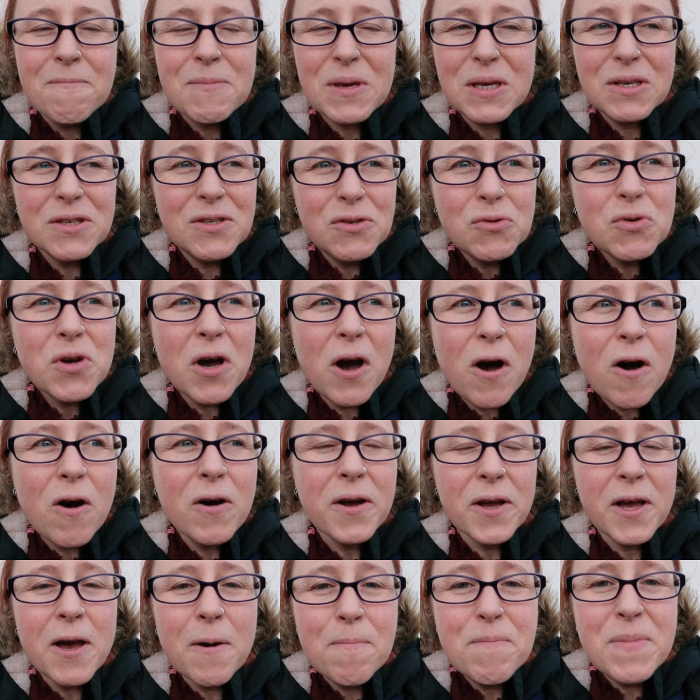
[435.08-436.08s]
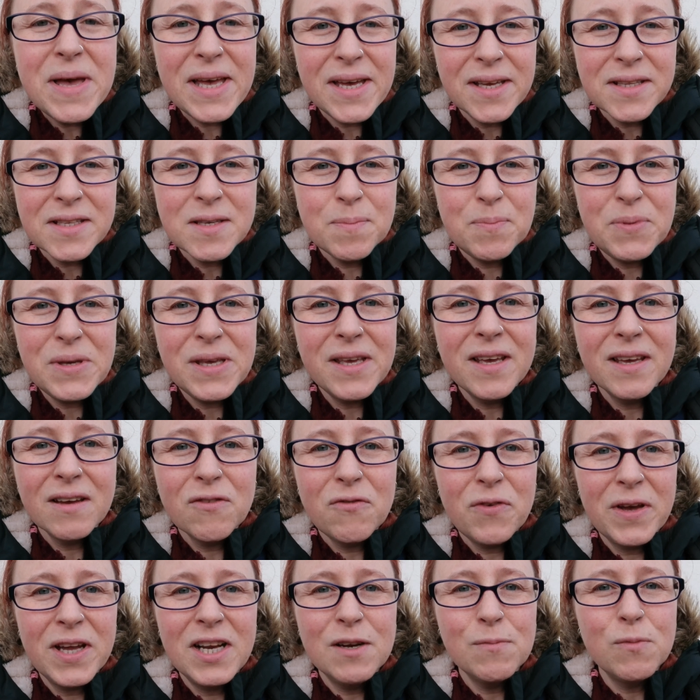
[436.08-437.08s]
because you can't commit to being
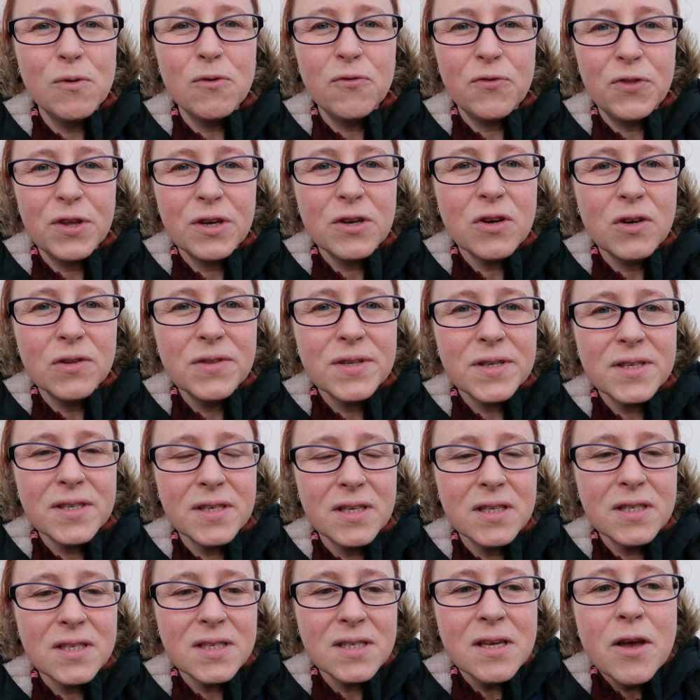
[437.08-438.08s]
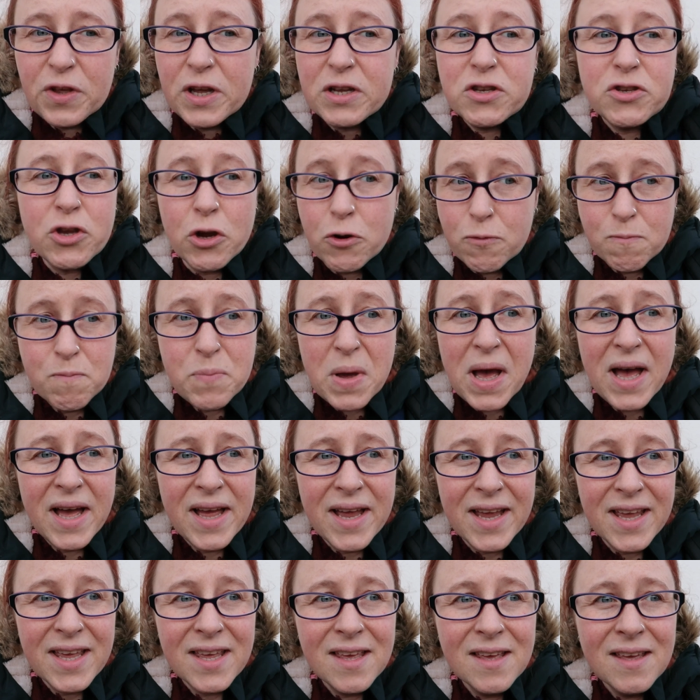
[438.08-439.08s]
available for the concerts that don't
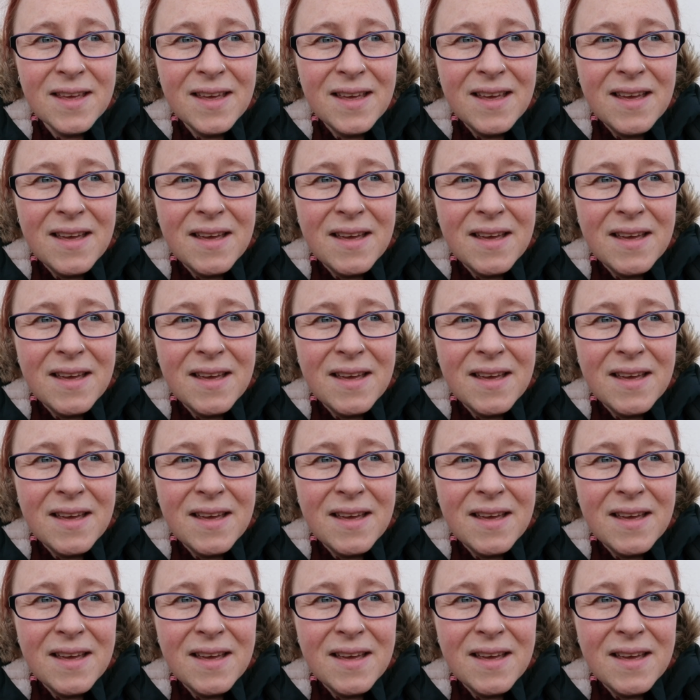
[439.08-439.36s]
pay,